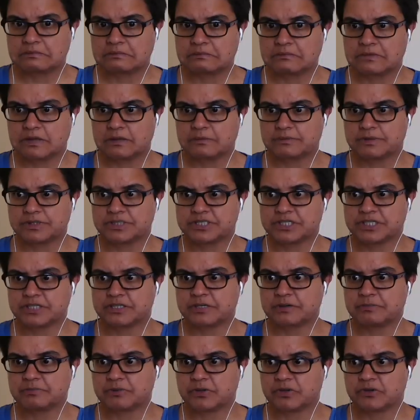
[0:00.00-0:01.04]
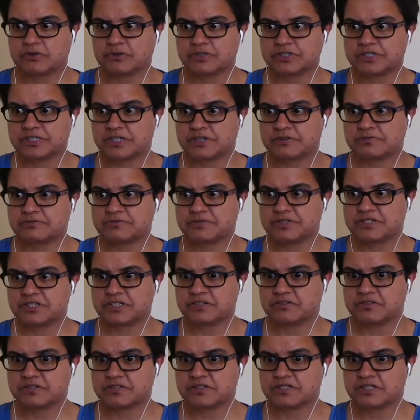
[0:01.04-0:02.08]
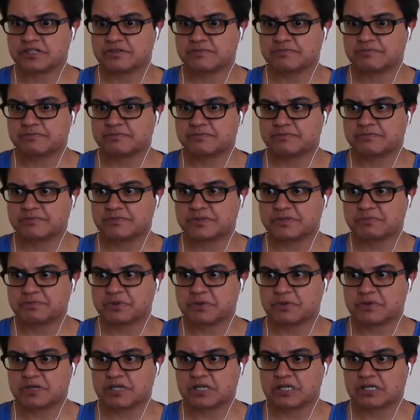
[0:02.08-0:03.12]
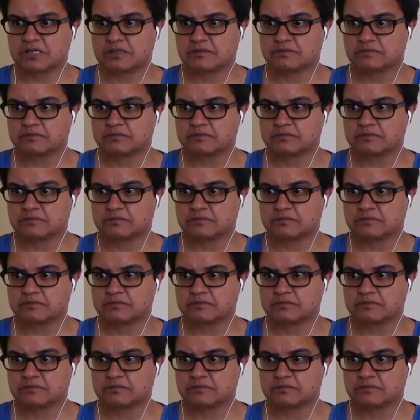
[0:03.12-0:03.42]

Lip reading: That pachinko parlor is now seriously spooky.